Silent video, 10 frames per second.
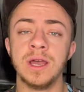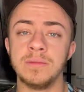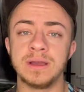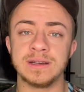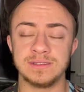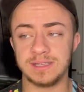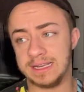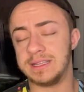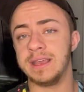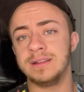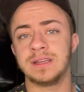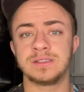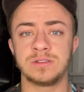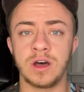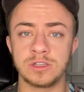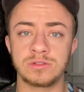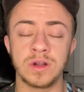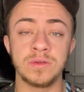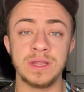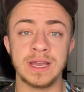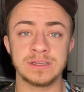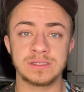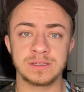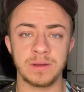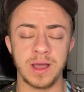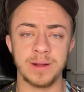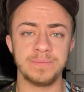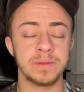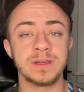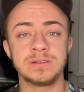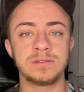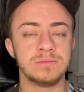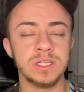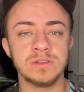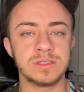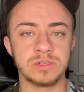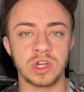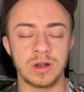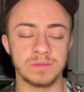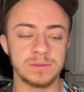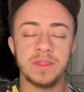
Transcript: because like taking testosterone, yes, I'm gonna use some terms.